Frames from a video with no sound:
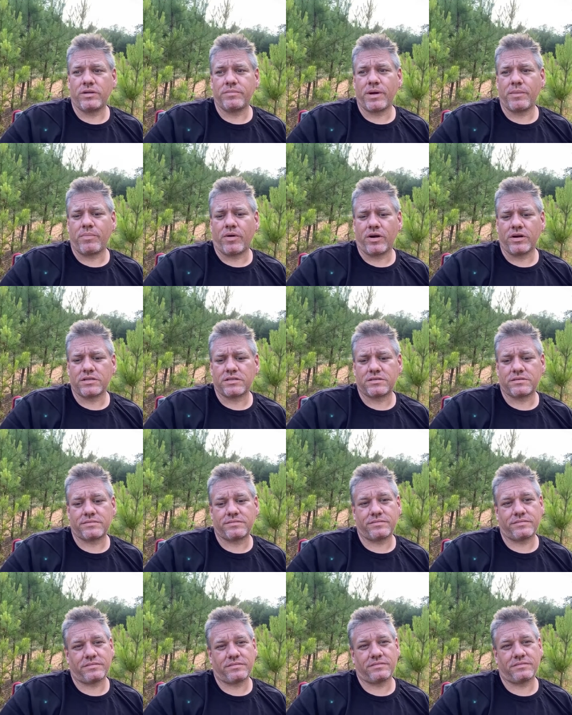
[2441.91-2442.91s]
in my parts
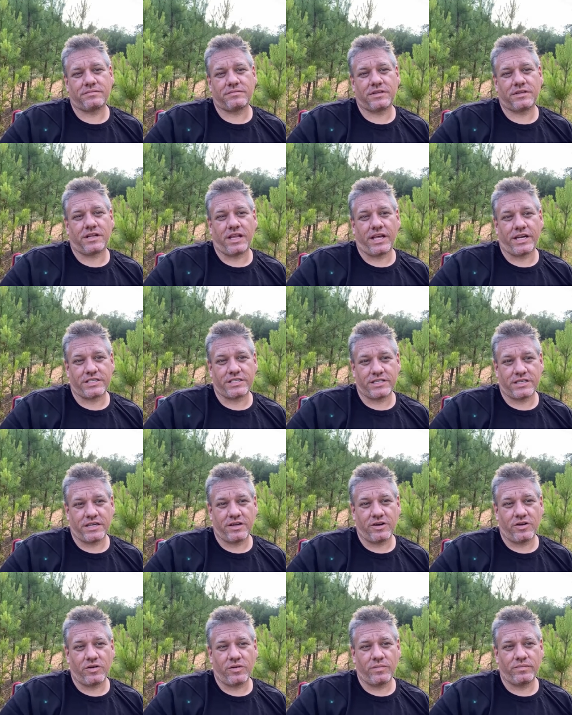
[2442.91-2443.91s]
collection at
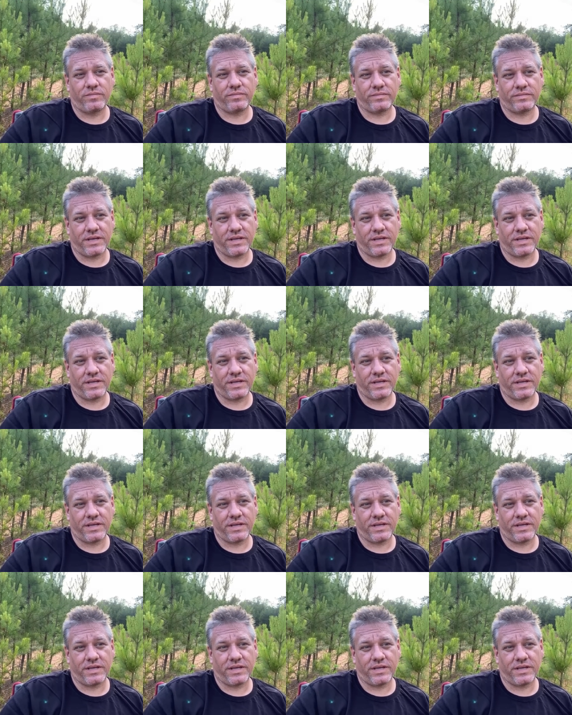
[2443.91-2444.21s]
home.